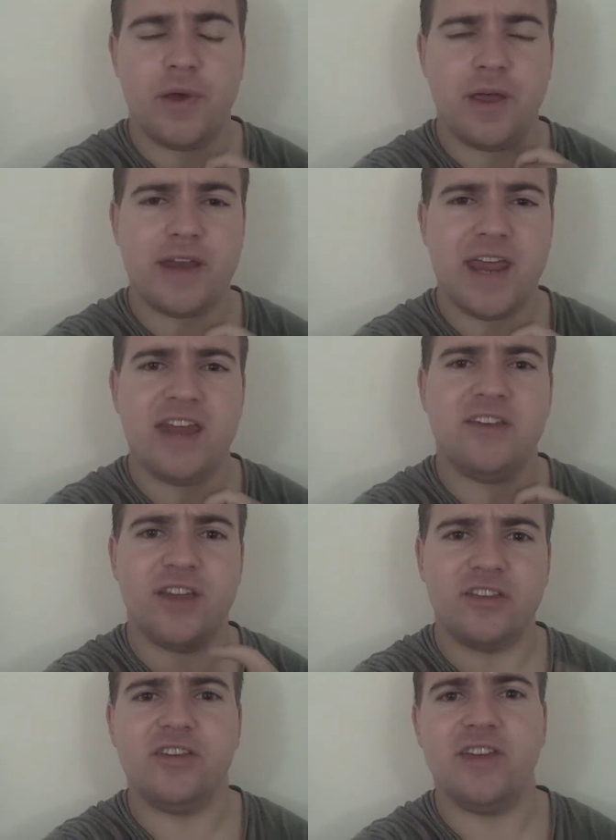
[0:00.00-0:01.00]
But it
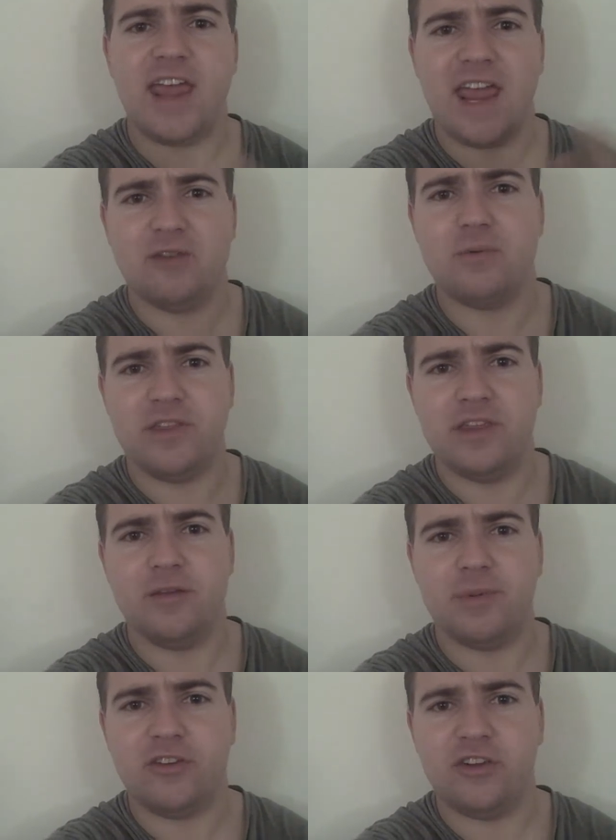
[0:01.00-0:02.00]
doesn't end with
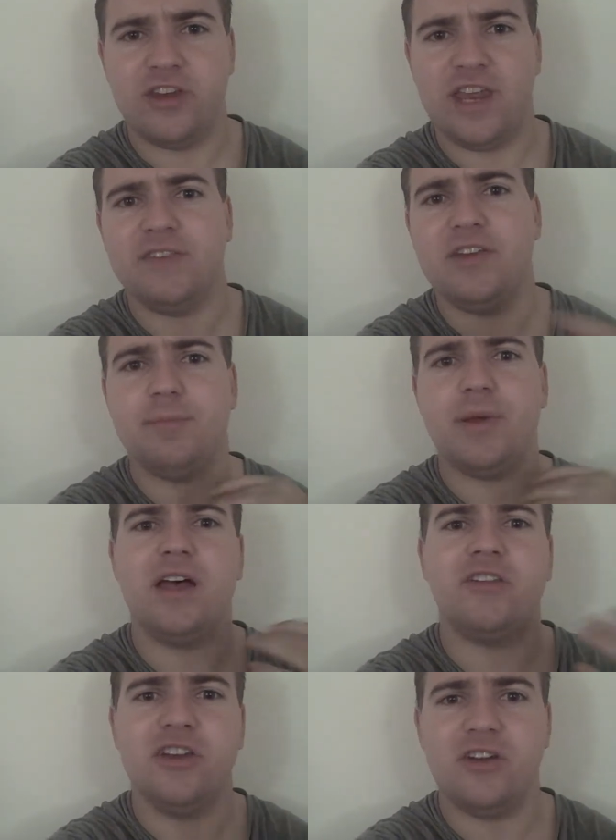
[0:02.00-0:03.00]
you, because you see, if you
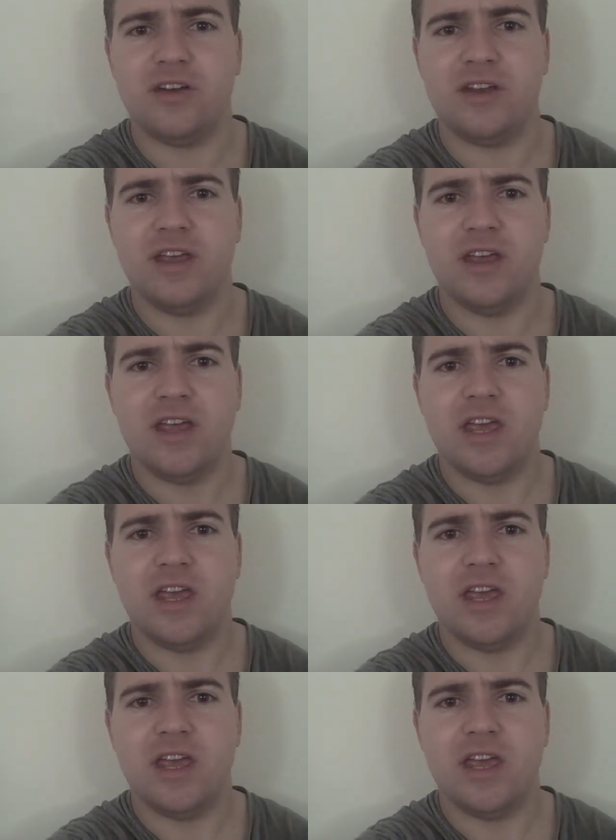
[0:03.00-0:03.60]
pass it on,